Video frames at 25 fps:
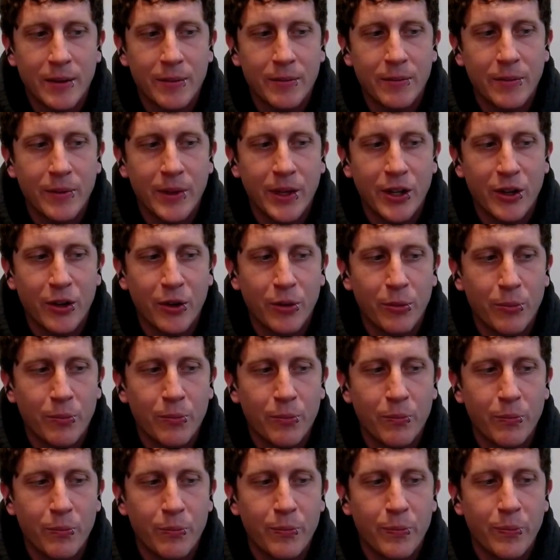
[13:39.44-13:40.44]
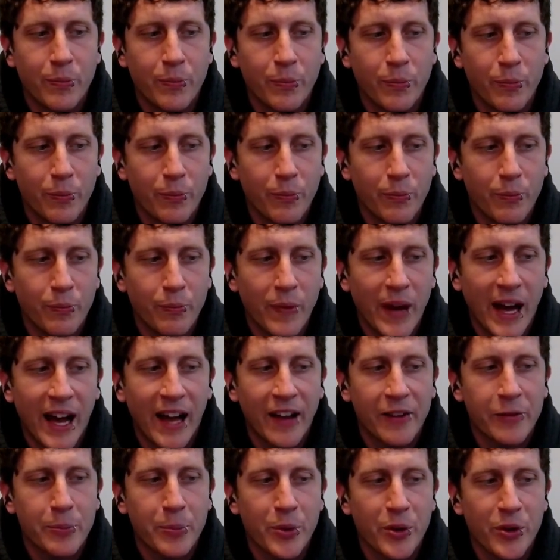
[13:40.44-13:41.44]
you know,
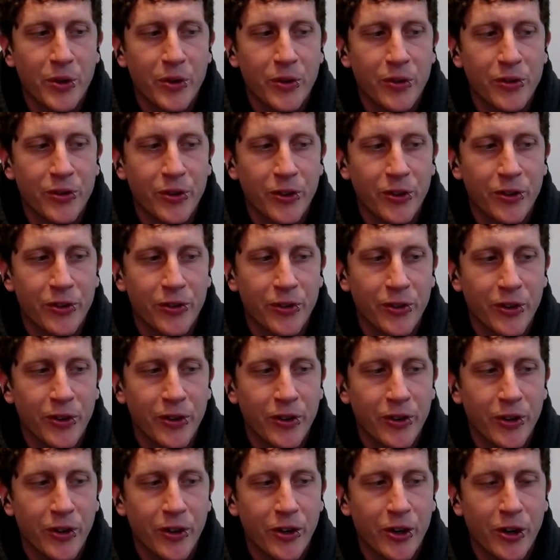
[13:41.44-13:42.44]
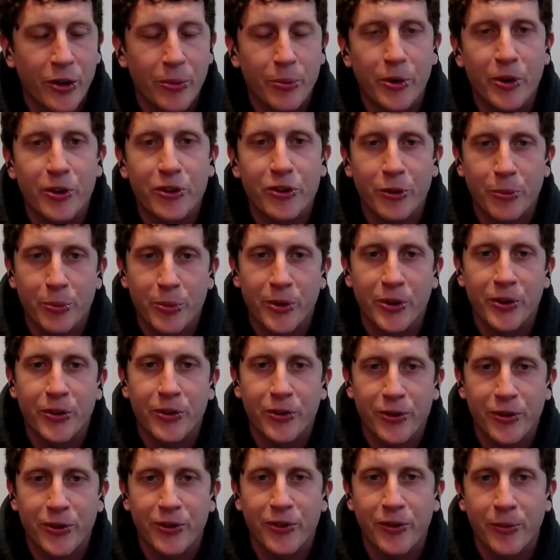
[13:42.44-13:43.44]
mass producers or commercial
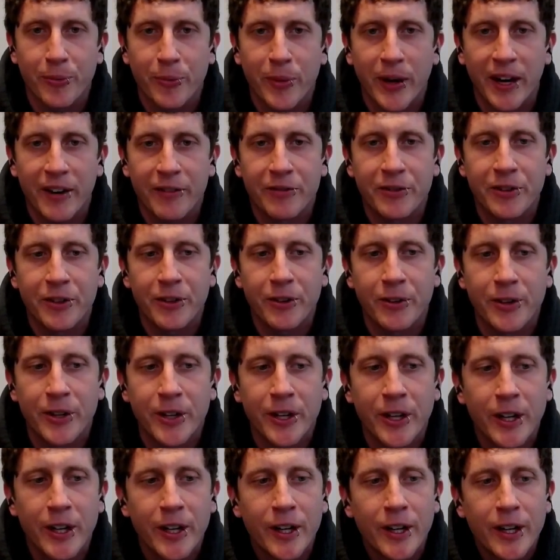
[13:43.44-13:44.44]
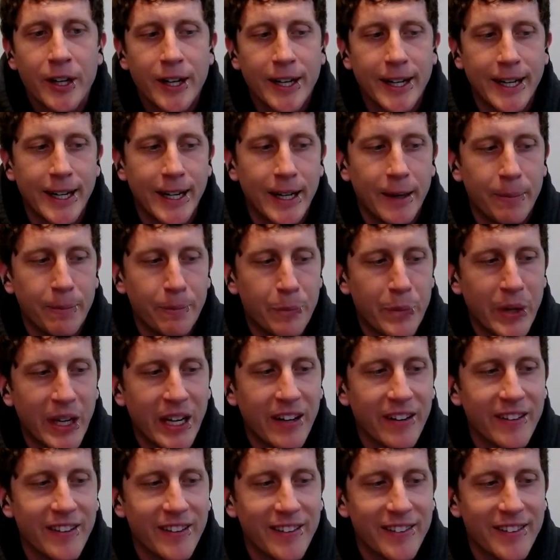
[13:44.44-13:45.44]
producers of pet food,
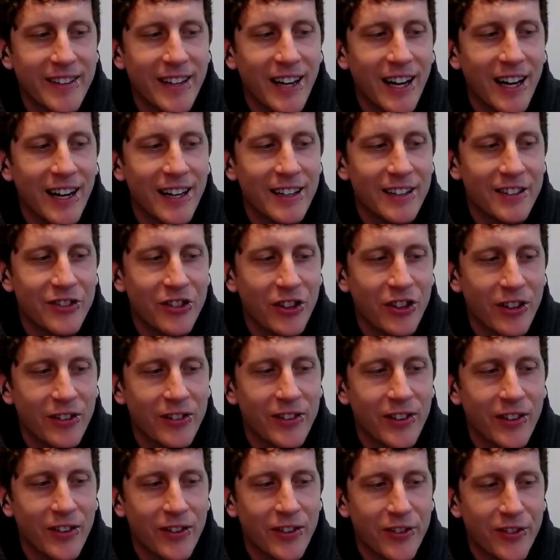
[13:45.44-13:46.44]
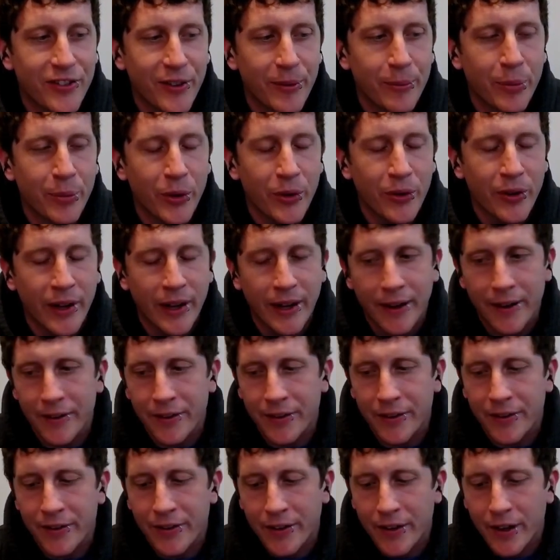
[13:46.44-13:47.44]
because it's not just as simple
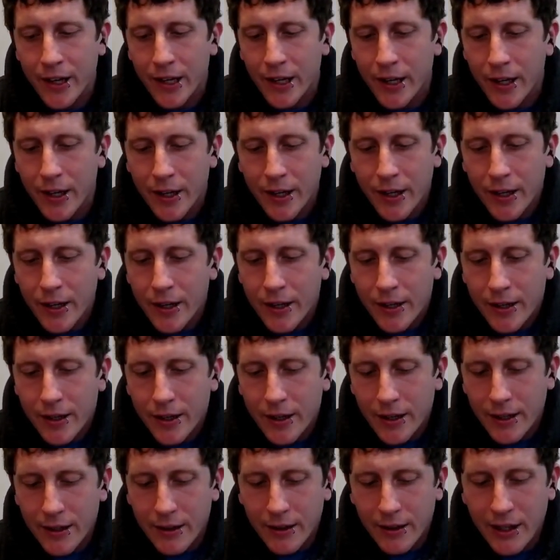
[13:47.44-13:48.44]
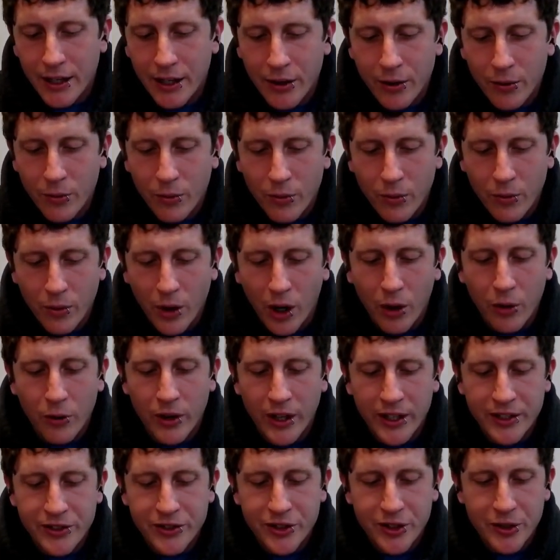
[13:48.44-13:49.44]
as, you know, oh,
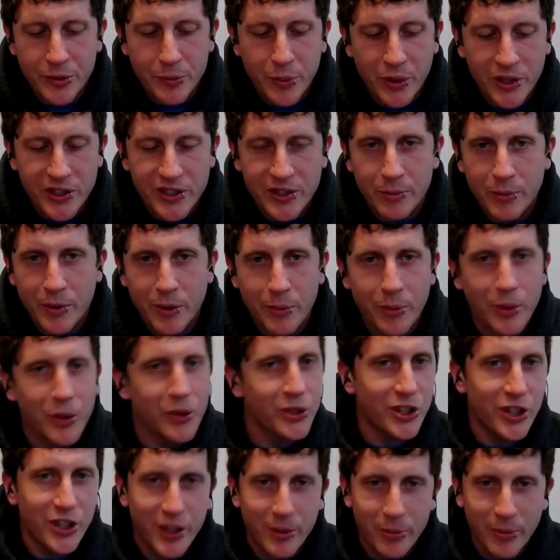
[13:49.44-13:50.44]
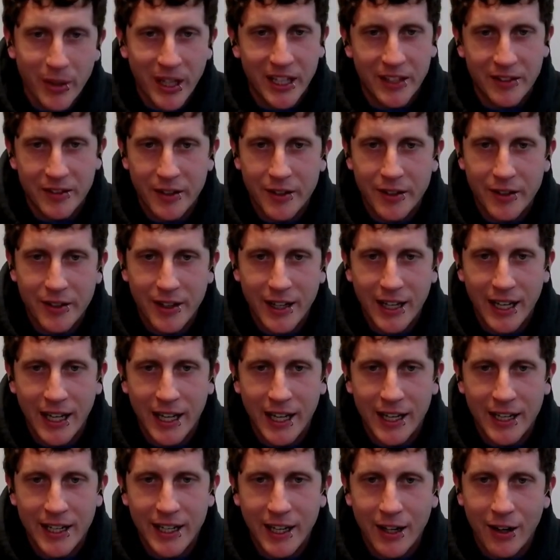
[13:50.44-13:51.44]
let's just put some kombucha in meat.
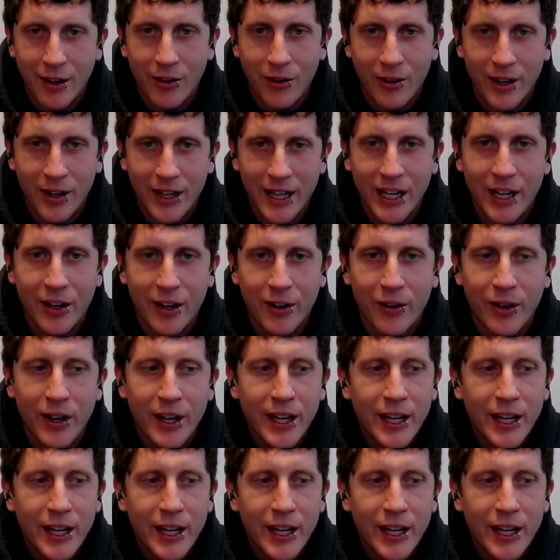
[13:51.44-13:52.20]
And it'll, you know,